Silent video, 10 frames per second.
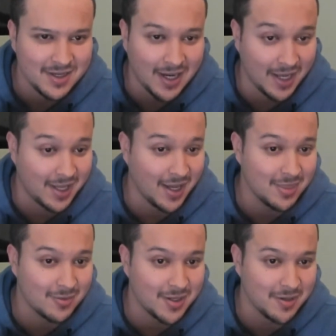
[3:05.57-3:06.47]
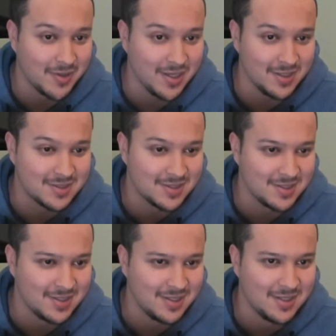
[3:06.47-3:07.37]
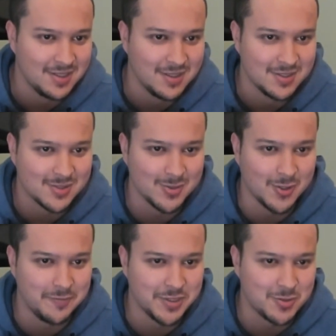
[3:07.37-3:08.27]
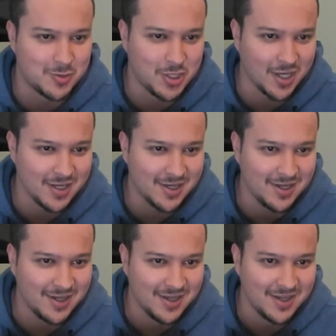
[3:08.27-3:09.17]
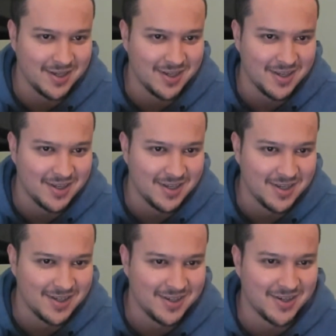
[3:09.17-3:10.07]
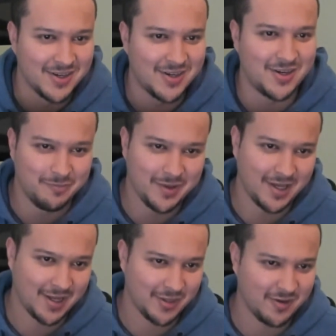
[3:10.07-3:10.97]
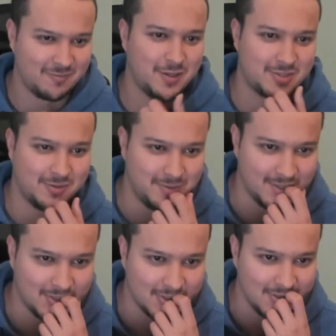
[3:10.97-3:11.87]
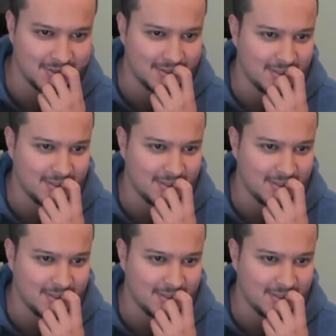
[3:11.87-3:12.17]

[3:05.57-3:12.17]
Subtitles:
I can threaten mate. So we'll go bishop check. Oh man, I love puzzle positions.